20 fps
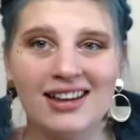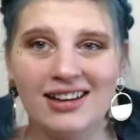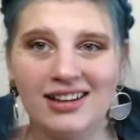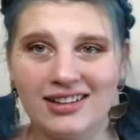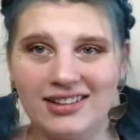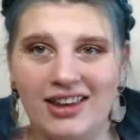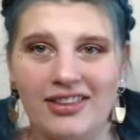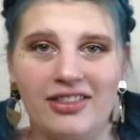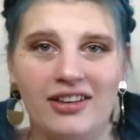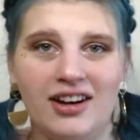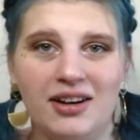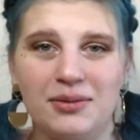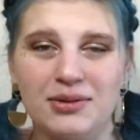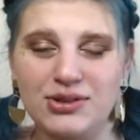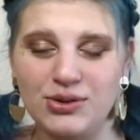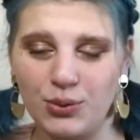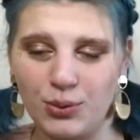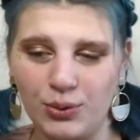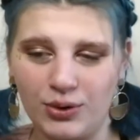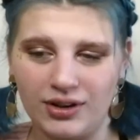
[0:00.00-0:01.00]
because I thought it
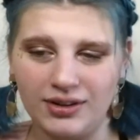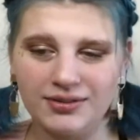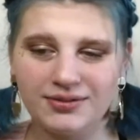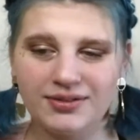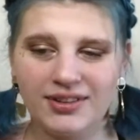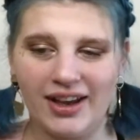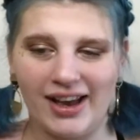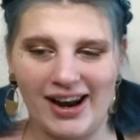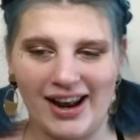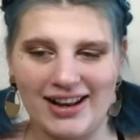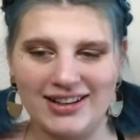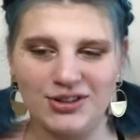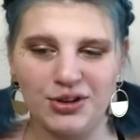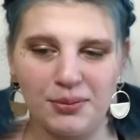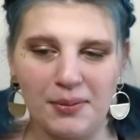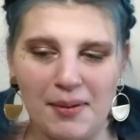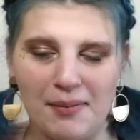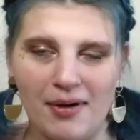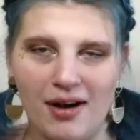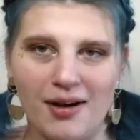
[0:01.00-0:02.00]
was cool, and I told
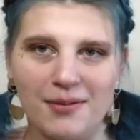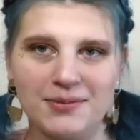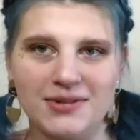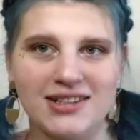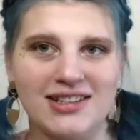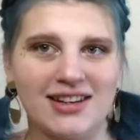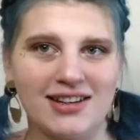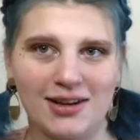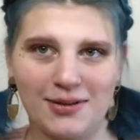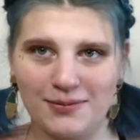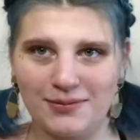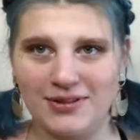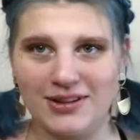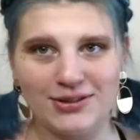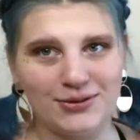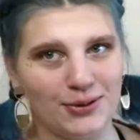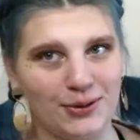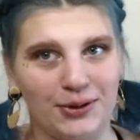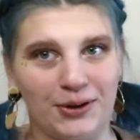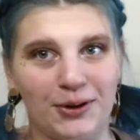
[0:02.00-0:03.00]
my mom to take
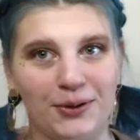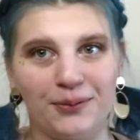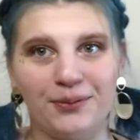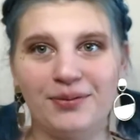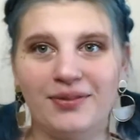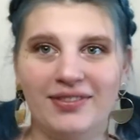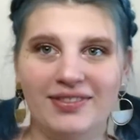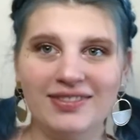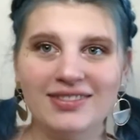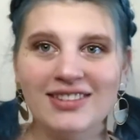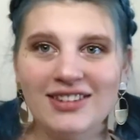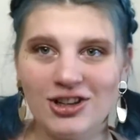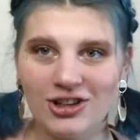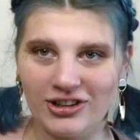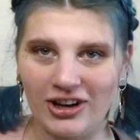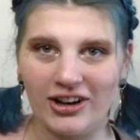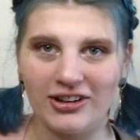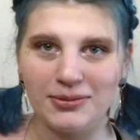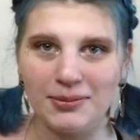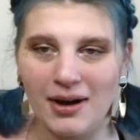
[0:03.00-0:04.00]
this photo.
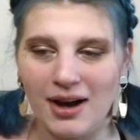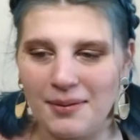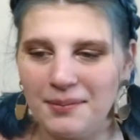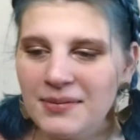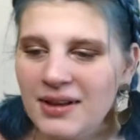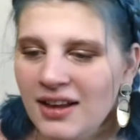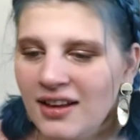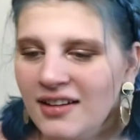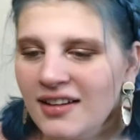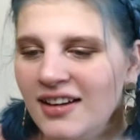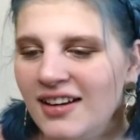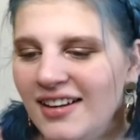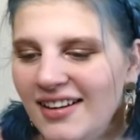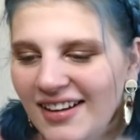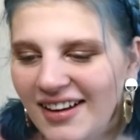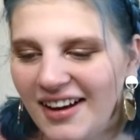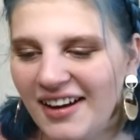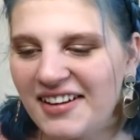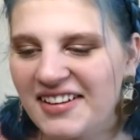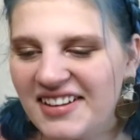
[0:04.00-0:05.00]
Shout out to Mom.
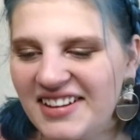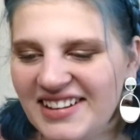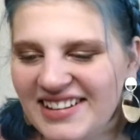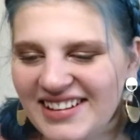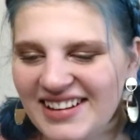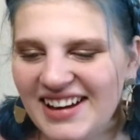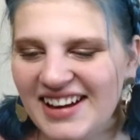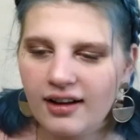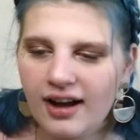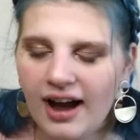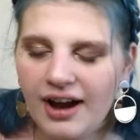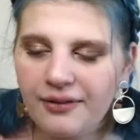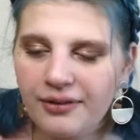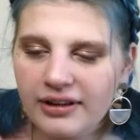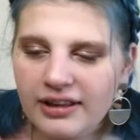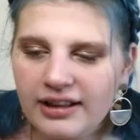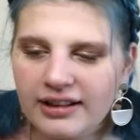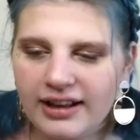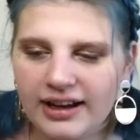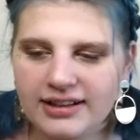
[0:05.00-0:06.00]
I
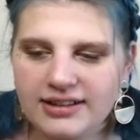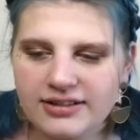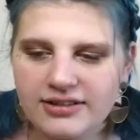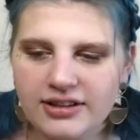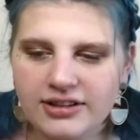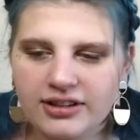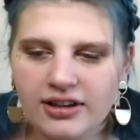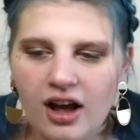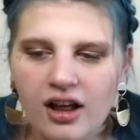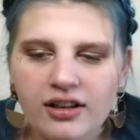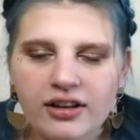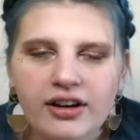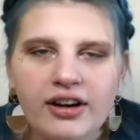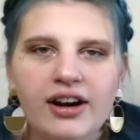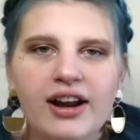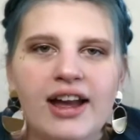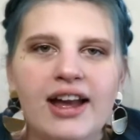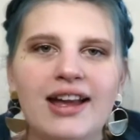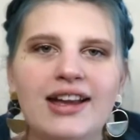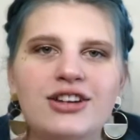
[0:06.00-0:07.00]
really liked this
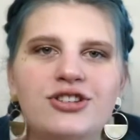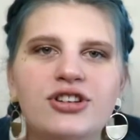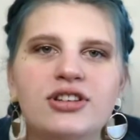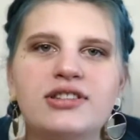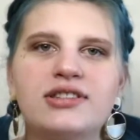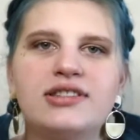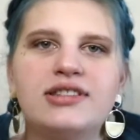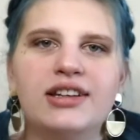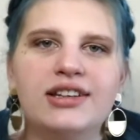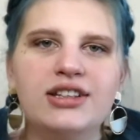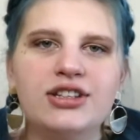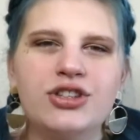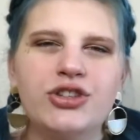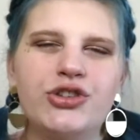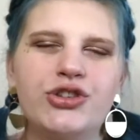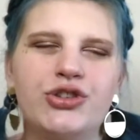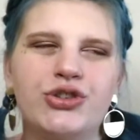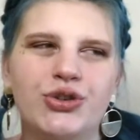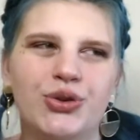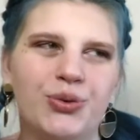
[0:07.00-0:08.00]
color. It just didn't
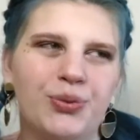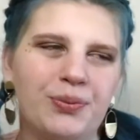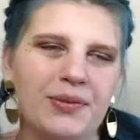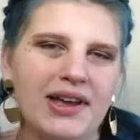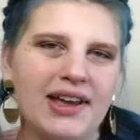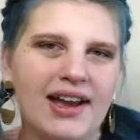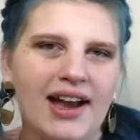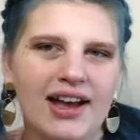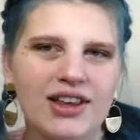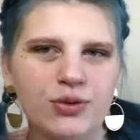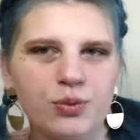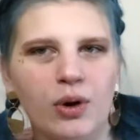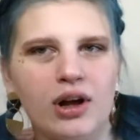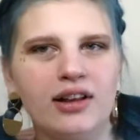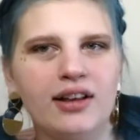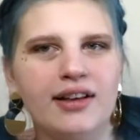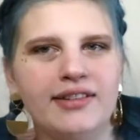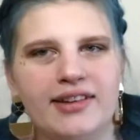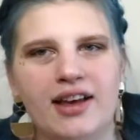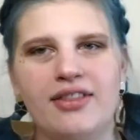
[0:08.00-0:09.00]
suit me as
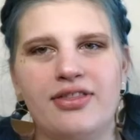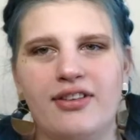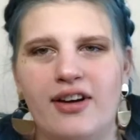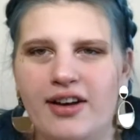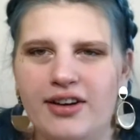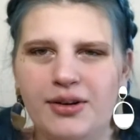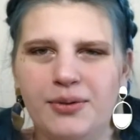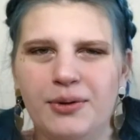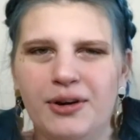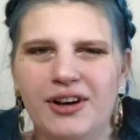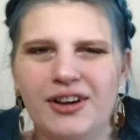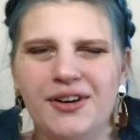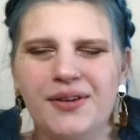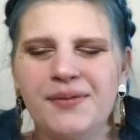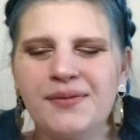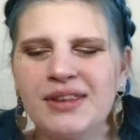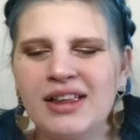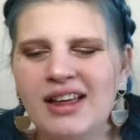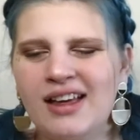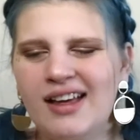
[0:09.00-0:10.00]
well as I thought it
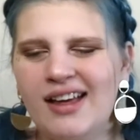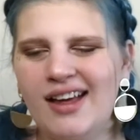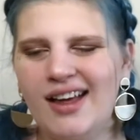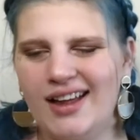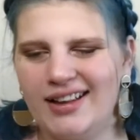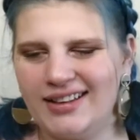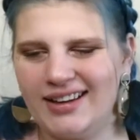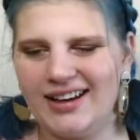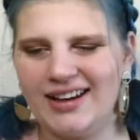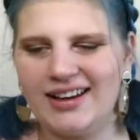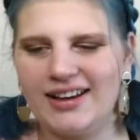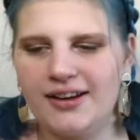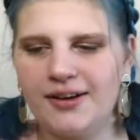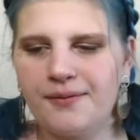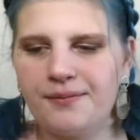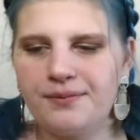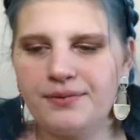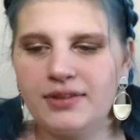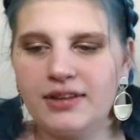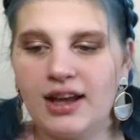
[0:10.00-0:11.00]
would.
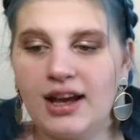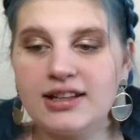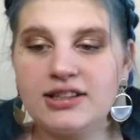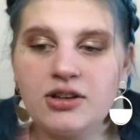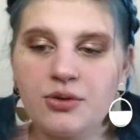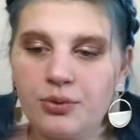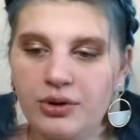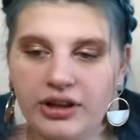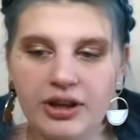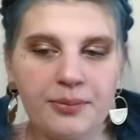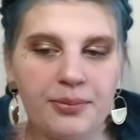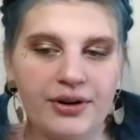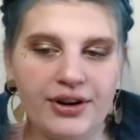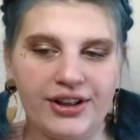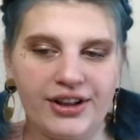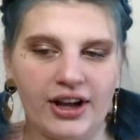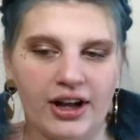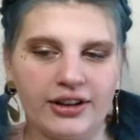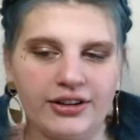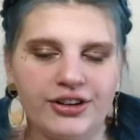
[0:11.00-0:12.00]
Like, it's a really
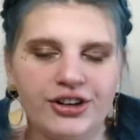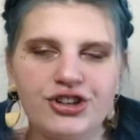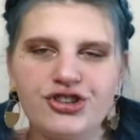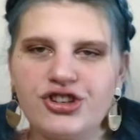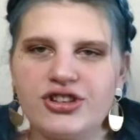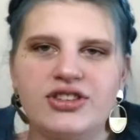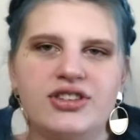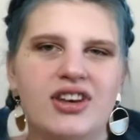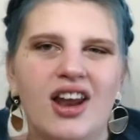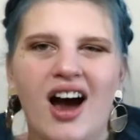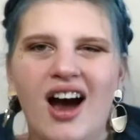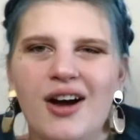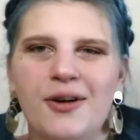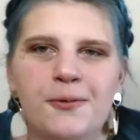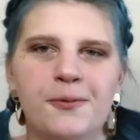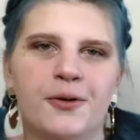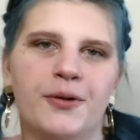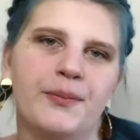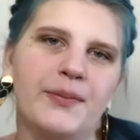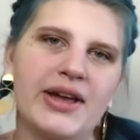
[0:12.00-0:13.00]
pretty color, just
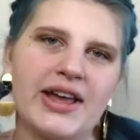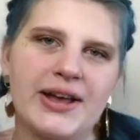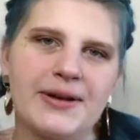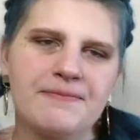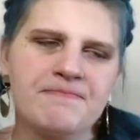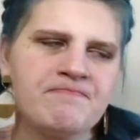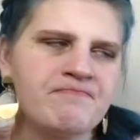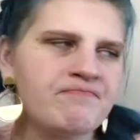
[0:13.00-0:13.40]
not for me.